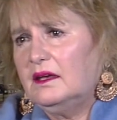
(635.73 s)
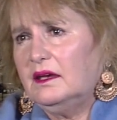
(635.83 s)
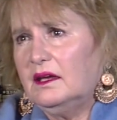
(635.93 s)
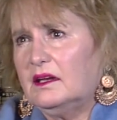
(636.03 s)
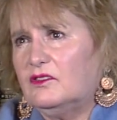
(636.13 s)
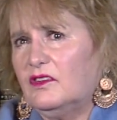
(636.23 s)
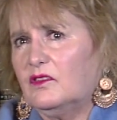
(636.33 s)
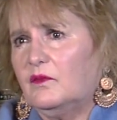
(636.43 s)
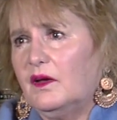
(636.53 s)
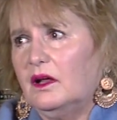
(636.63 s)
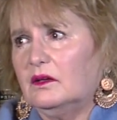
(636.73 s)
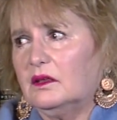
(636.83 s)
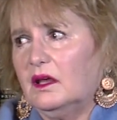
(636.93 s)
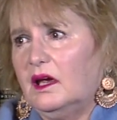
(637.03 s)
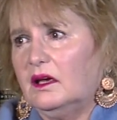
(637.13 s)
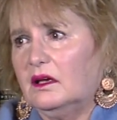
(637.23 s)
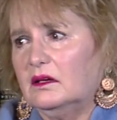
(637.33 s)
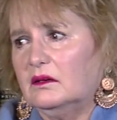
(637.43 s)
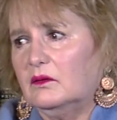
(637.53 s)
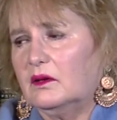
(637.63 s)
and it just felt like,
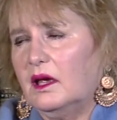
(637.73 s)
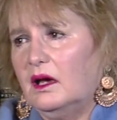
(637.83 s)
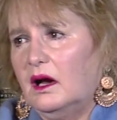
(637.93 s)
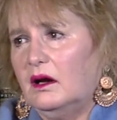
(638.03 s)
okay,